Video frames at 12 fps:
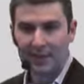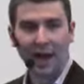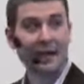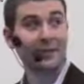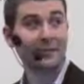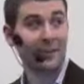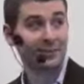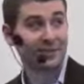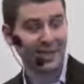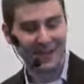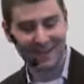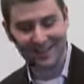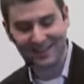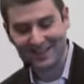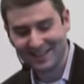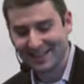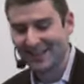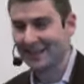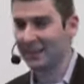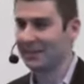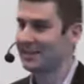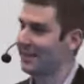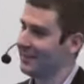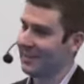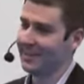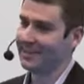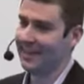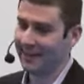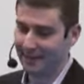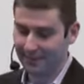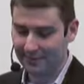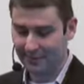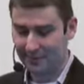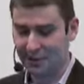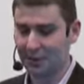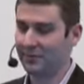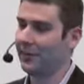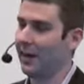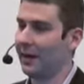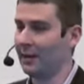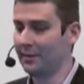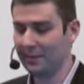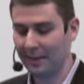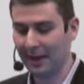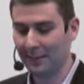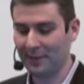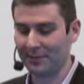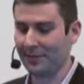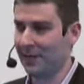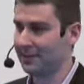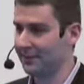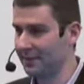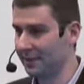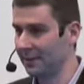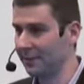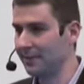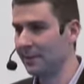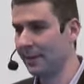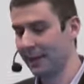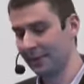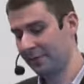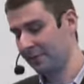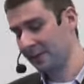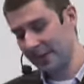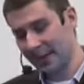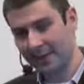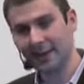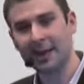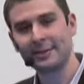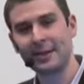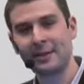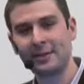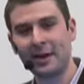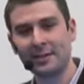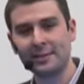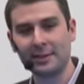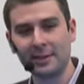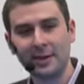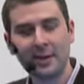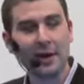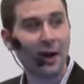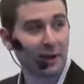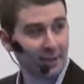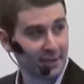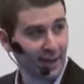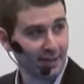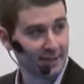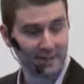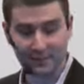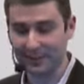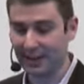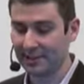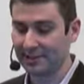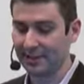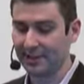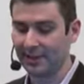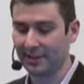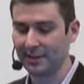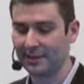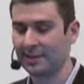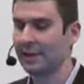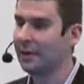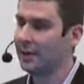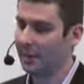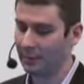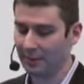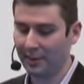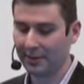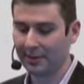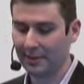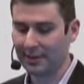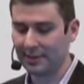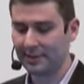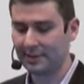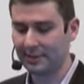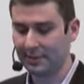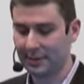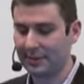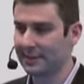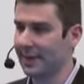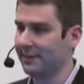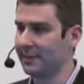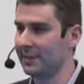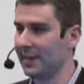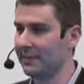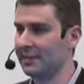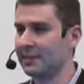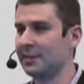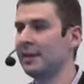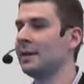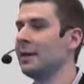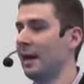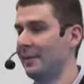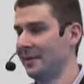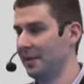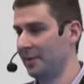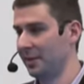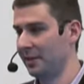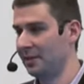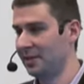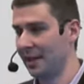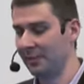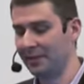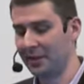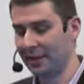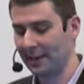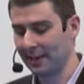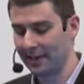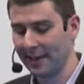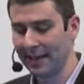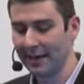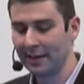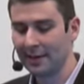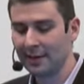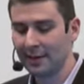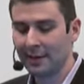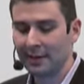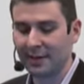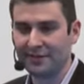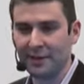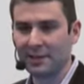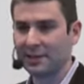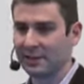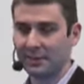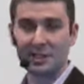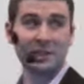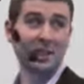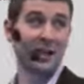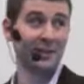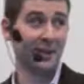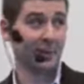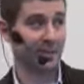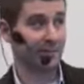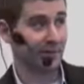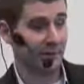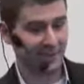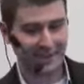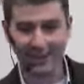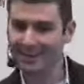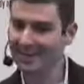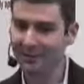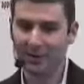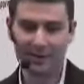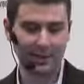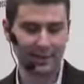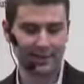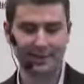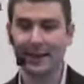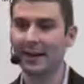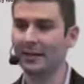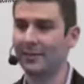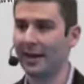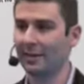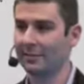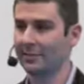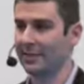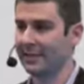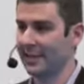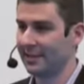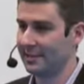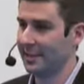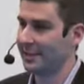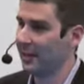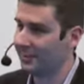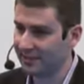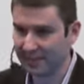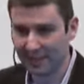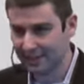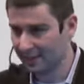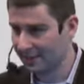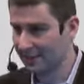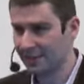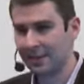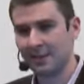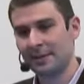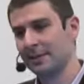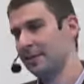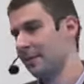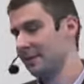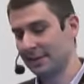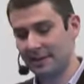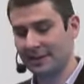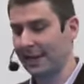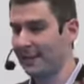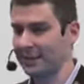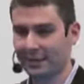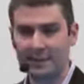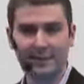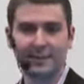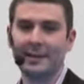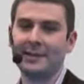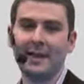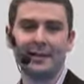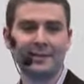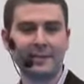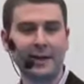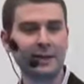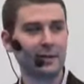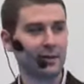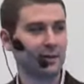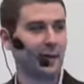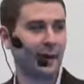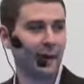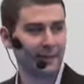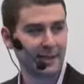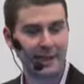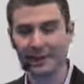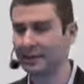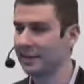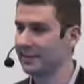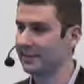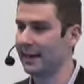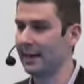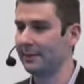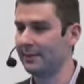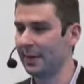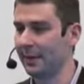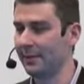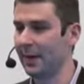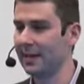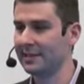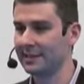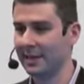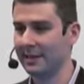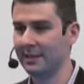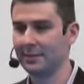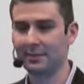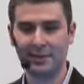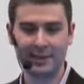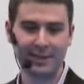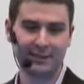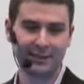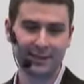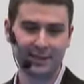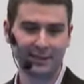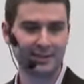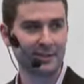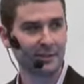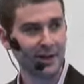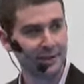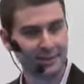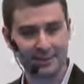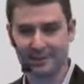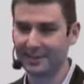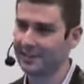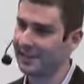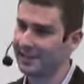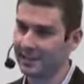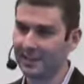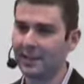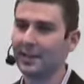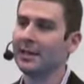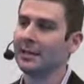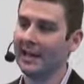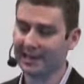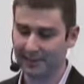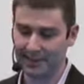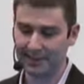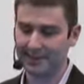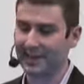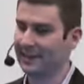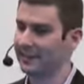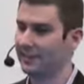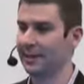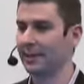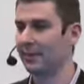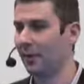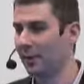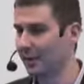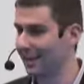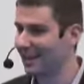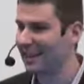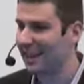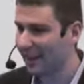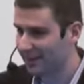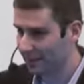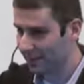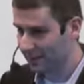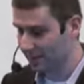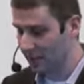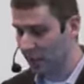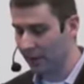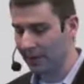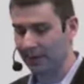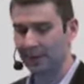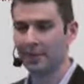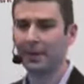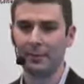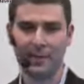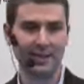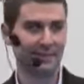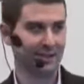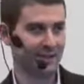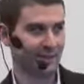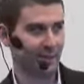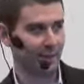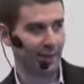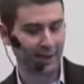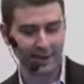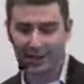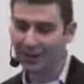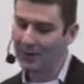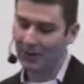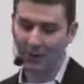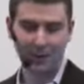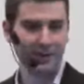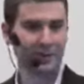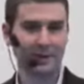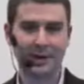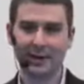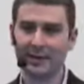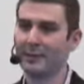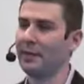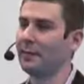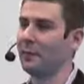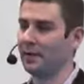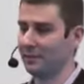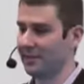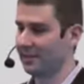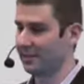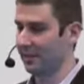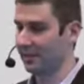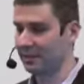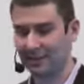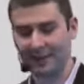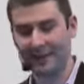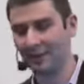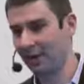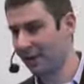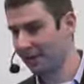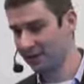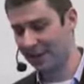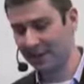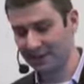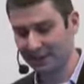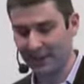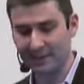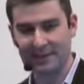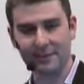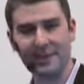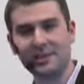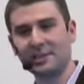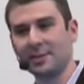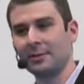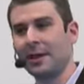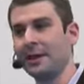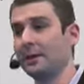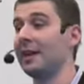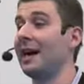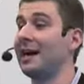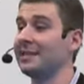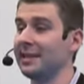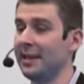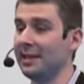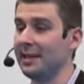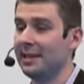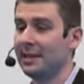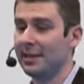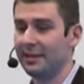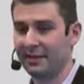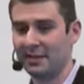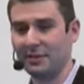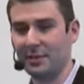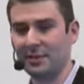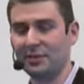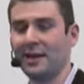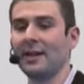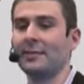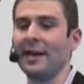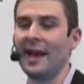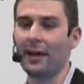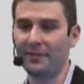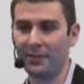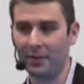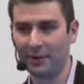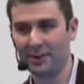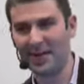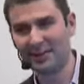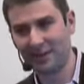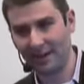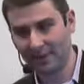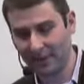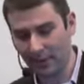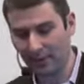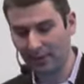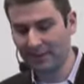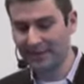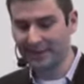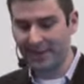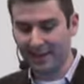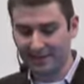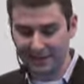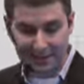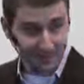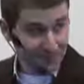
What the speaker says: On the flip side, there are 7 things that are surefire pitfalls of doing. And again, content crossing our desks or potentially yours, if you run through these 7 tips, I think you'll be in good shape if you can eliminate it. The first, and we should all know this, but really content marketing is not about a sales-led conversation. Sales, down the cycle, down that buying cycle, when it comes to the consideration and the decision, that's when the sales speak and the marketing collateral as we know it really comes into play. Earlier on, people want research. They don't want our sales pitch. So make sure that your content is really trying to be helpful and not trying to be overtly salesy.